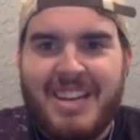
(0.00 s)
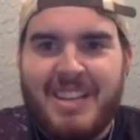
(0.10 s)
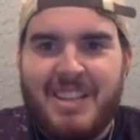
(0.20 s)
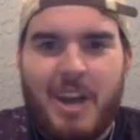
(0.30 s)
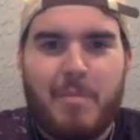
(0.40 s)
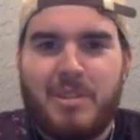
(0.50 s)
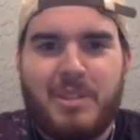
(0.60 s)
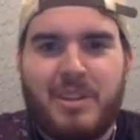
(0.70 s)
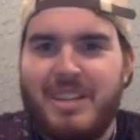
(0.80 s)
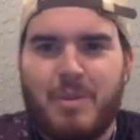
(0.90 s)
the
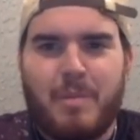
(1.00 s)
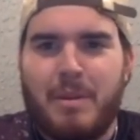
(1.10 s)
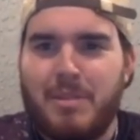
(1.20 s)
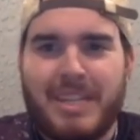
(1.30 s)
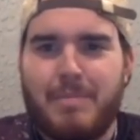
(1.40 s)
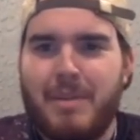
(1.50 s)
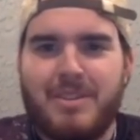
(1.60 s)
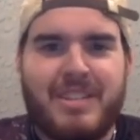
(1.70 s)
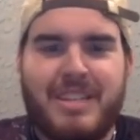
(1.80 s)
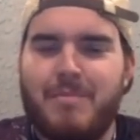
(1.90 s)
opportunities where people take special
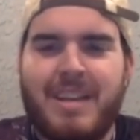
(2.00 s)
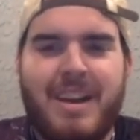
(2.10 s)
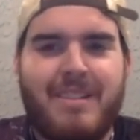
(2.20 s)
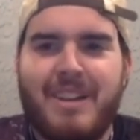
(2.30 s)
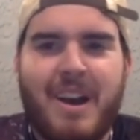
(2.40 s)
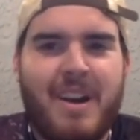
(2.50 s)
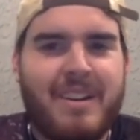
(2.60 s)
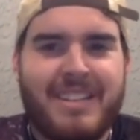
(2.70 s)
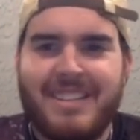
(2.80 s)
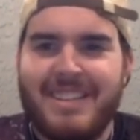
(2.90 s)
teams out now,
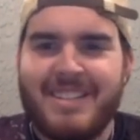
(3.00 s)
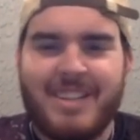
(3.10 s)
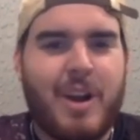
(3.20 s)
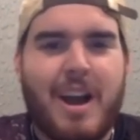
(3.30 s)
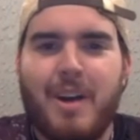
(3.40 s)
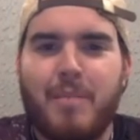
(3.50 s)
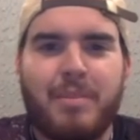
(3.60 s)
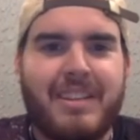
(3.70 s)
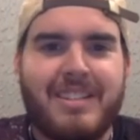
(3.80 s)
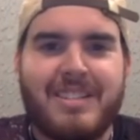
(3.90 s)
it's, it's a crowd
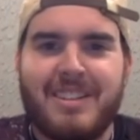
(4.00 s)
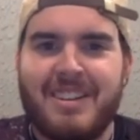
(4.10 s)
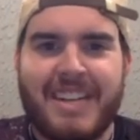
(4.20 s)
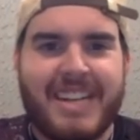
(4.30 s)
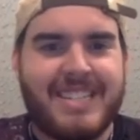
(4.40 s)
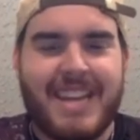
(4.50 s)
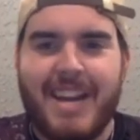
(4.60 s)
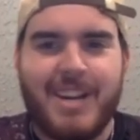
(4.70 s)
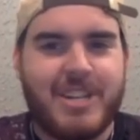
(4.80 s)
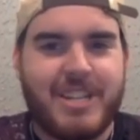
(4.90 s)
pleaser, gets the
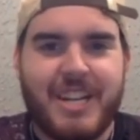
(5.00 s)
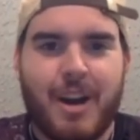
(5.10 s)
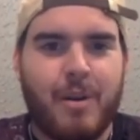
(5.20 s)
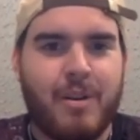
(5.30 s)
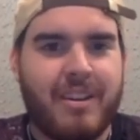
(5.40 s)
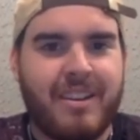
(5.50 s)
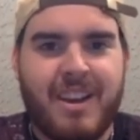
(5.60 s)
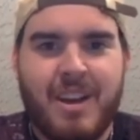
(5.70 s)
energy going.